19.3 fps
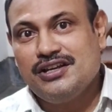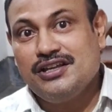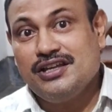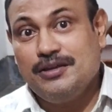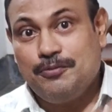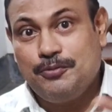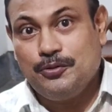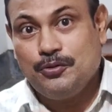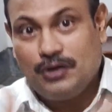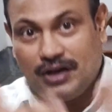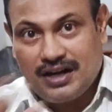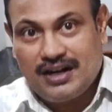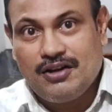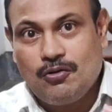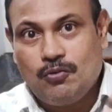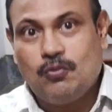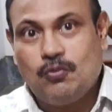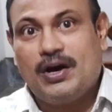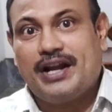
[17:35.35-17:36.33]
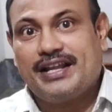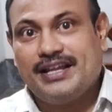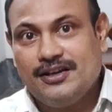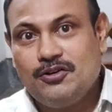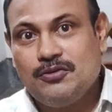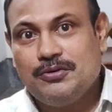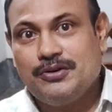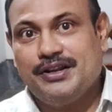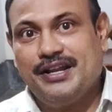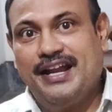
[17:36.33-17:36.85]
If you are working
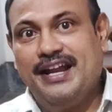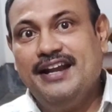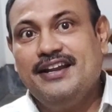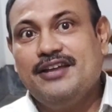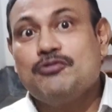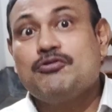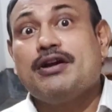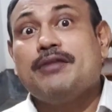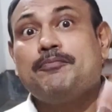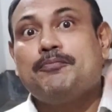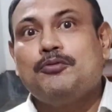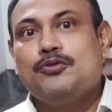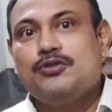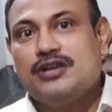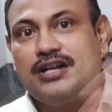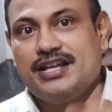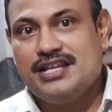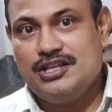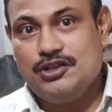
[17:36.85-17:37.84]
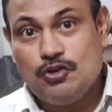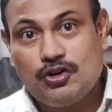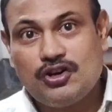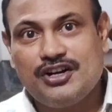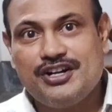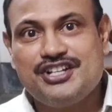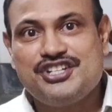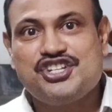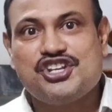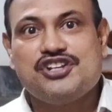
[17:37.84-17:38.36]
over it, you can put your
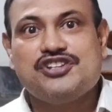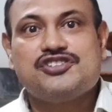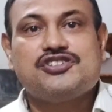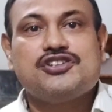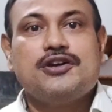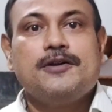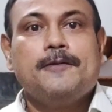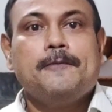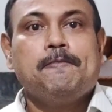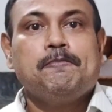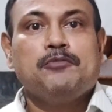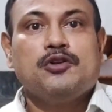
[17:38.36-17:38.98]
conditions